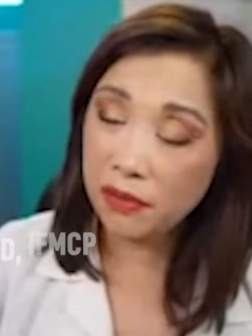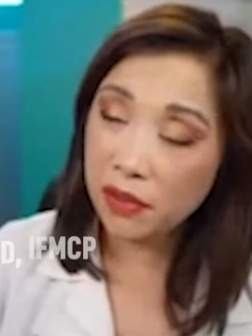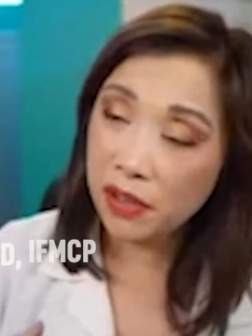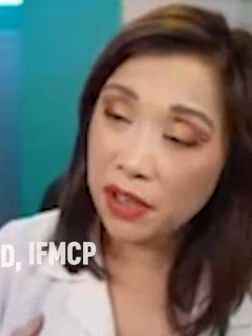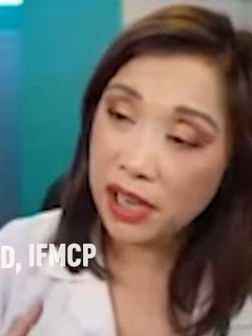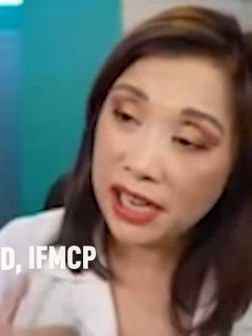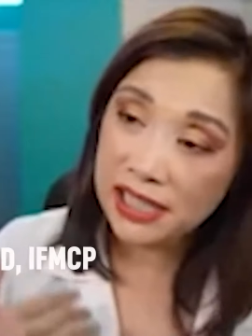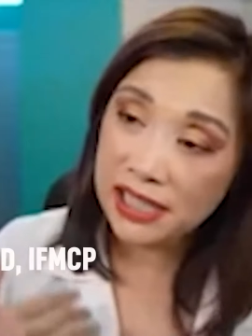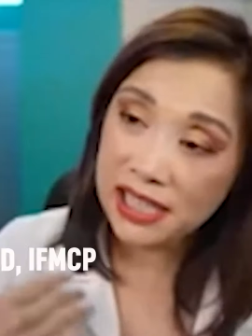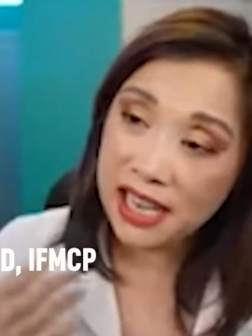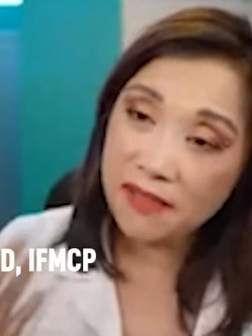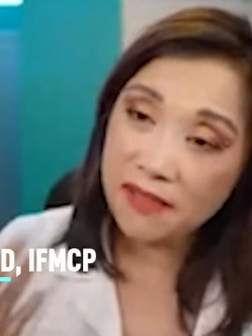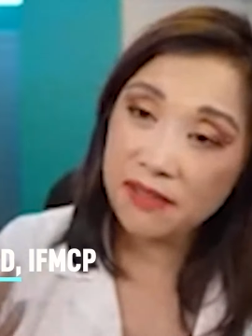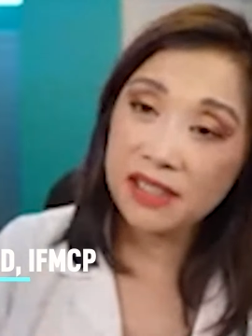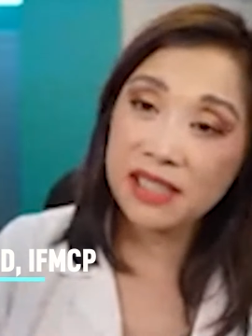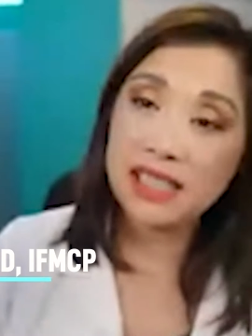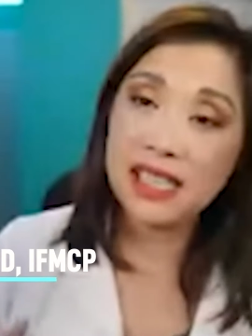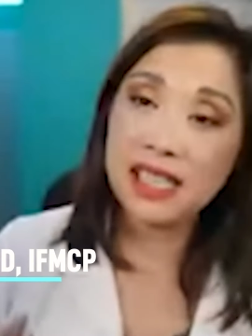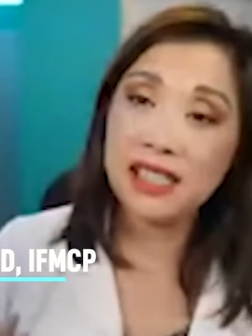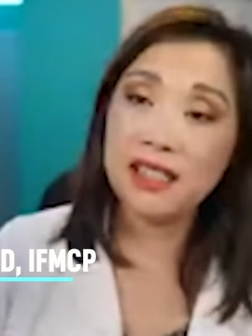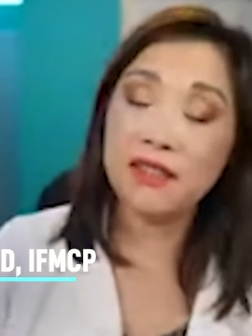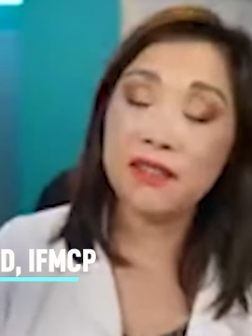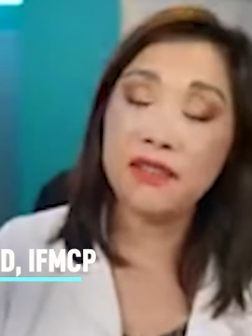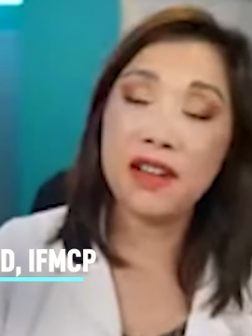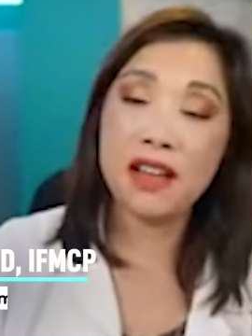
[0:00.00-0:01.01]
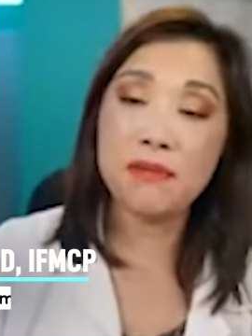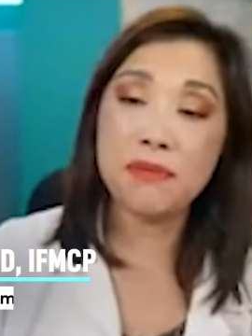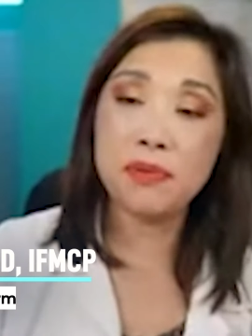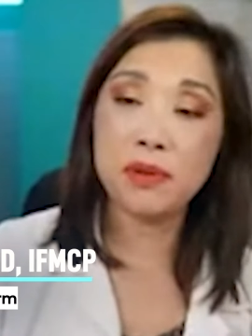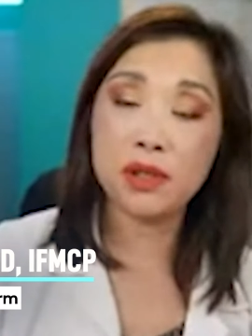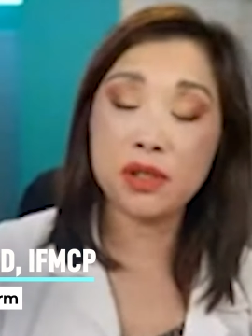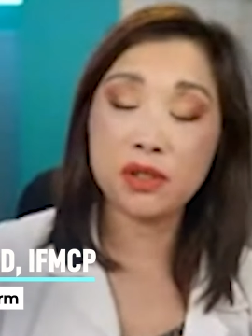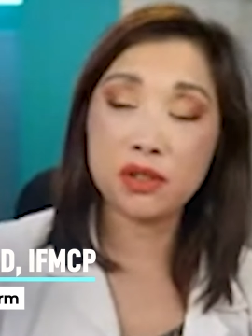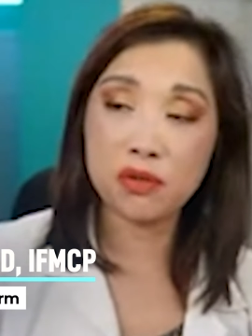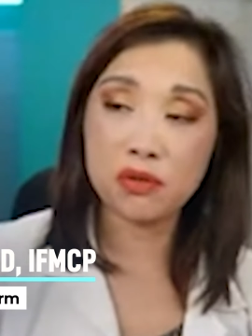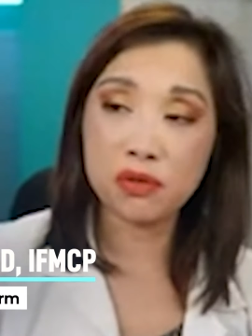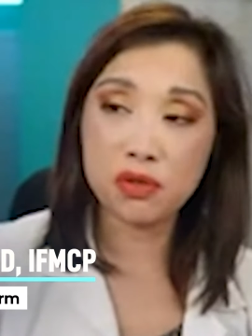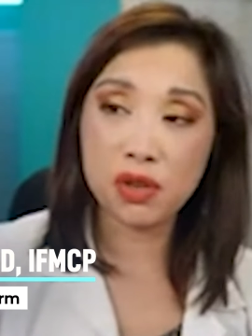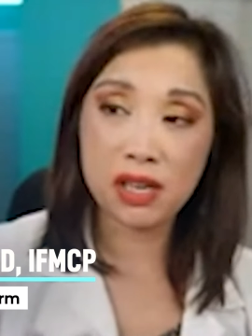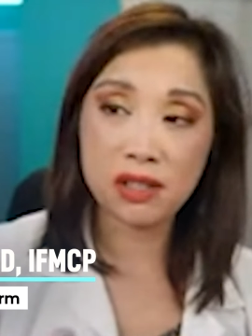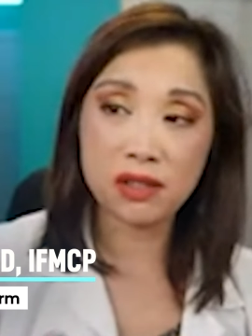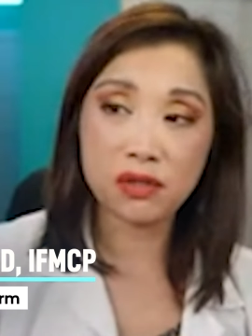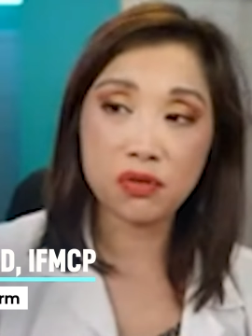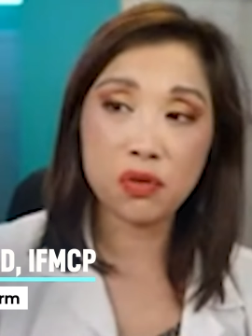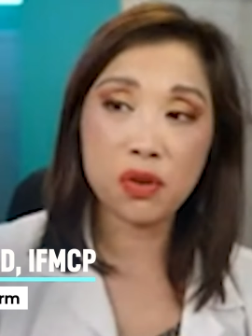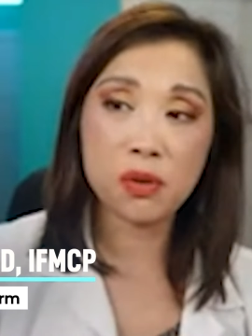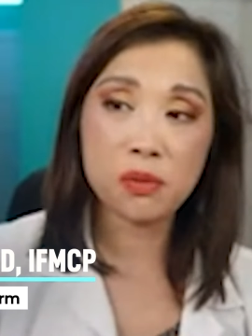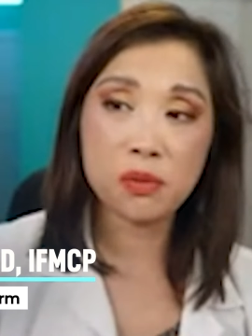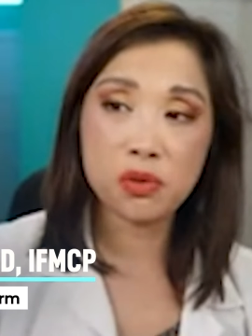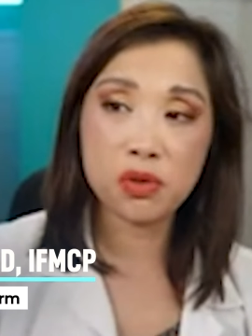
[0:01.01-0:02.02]
if you guys haven't seen the five pillars of
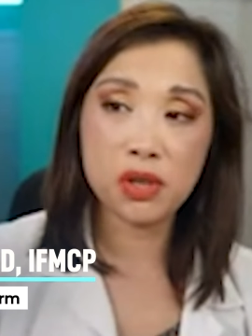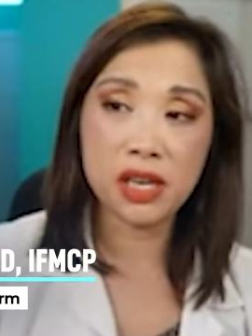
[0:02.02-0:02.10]
transform